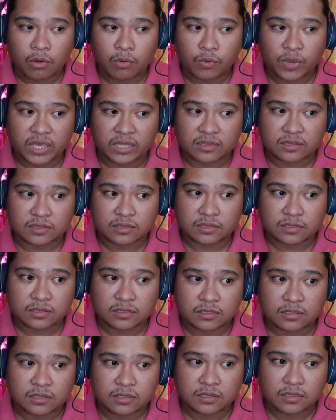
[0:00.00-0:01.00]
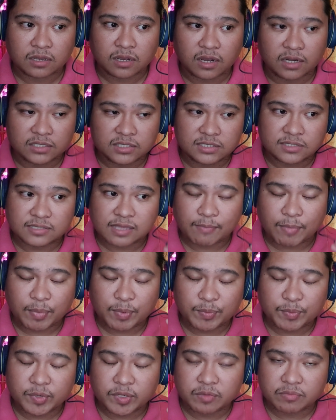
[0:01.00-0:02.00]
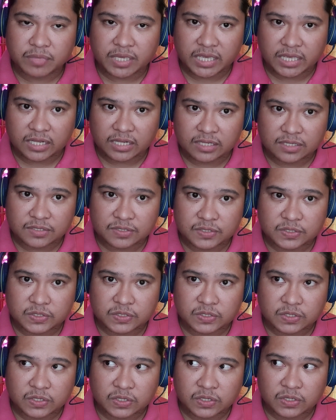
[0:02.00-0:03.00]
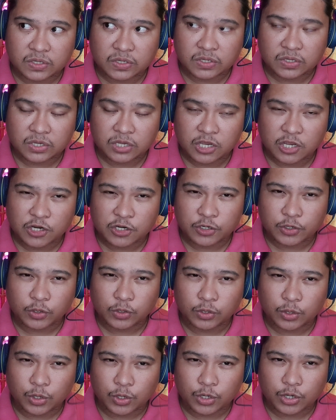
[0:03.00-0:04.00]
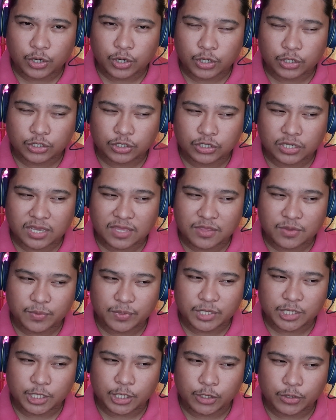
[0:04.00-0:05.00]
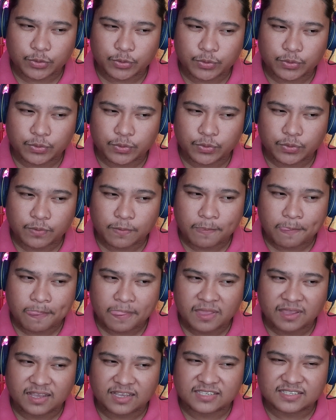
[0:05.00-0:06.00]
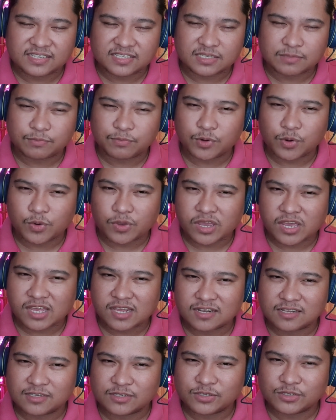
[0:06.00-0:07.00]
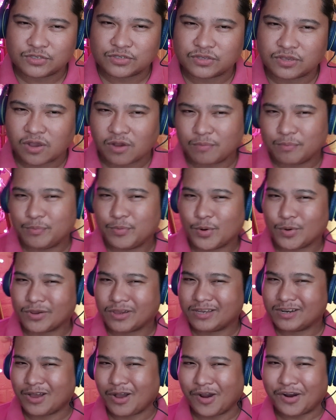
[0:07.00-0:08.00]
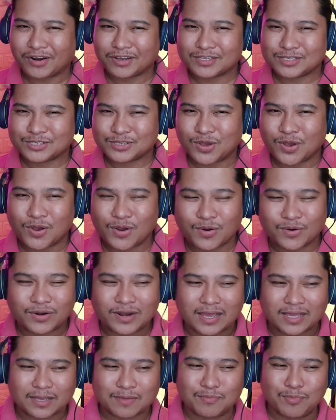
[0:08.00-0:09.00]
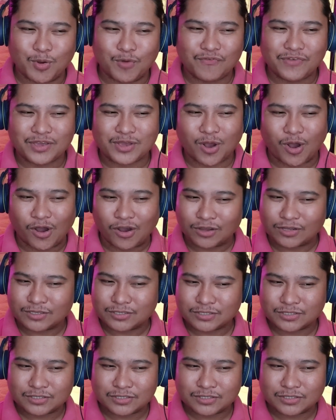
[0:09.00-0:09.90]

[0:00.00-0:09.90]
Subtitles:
Wait, unstoppable means no longer together with you. Is this a broken heart song or like moving on